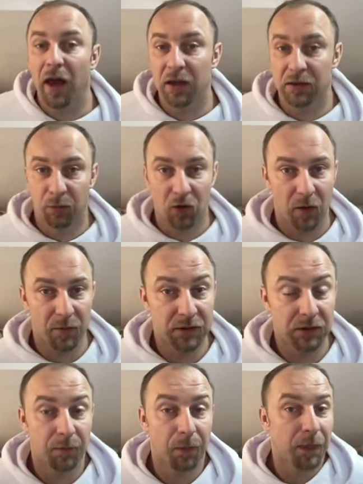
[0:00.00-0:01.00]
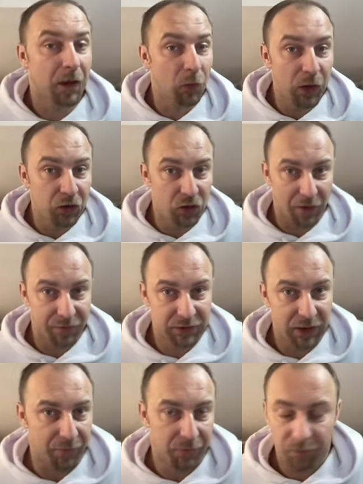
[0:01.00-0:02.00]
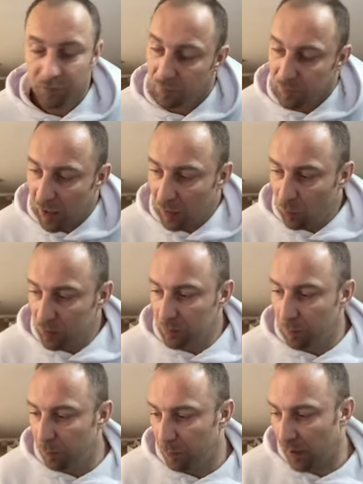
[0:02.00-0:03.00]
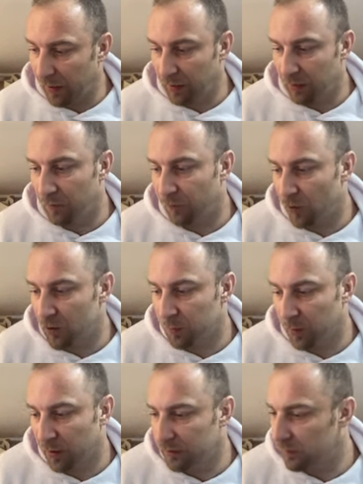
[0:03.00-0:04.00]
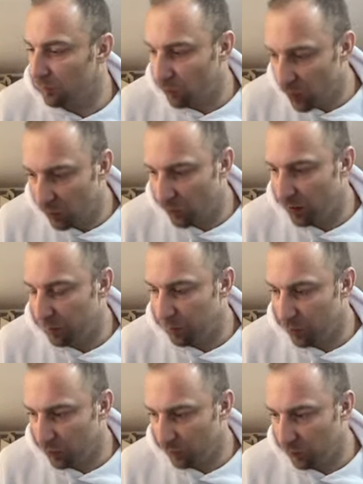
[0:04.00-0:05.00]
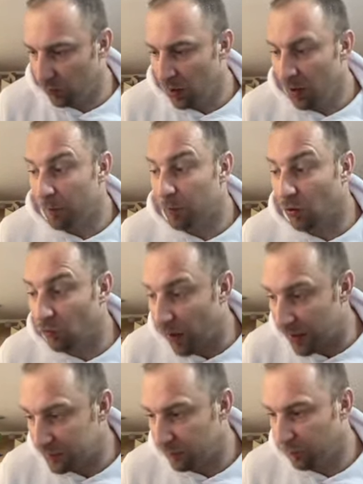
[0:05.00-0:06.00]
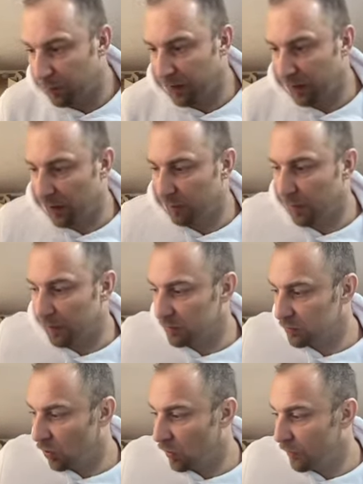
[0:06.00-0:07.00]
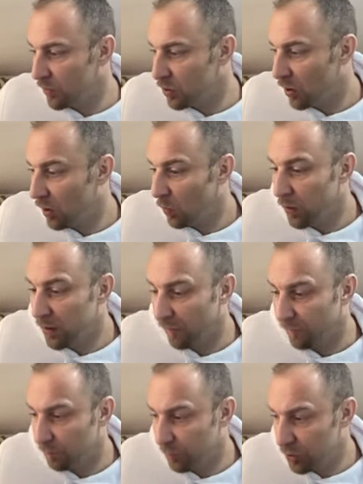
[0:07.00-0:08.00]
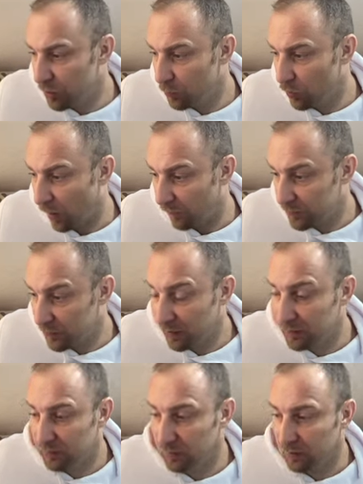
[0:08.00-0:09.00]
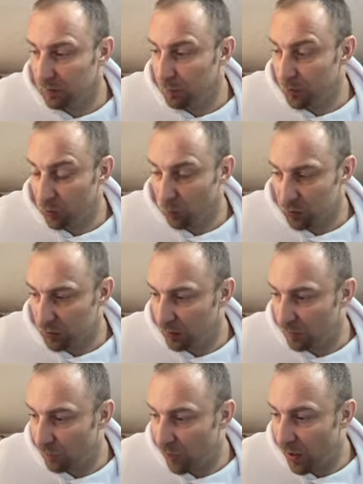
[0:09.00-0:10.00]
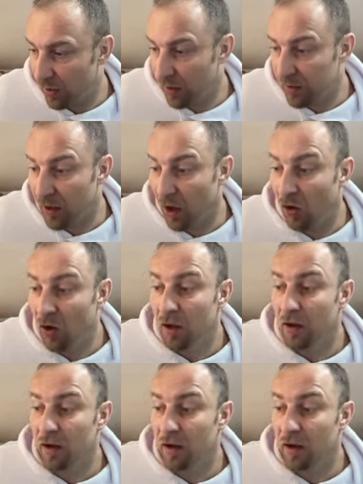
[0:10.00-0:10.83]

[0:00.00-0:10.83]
as promised, queen to f seven. that was the plan in the first place. Really, really beautiful progressive play again by Stockfish. We have bishop to f six, uh, the bishop was under fire, and now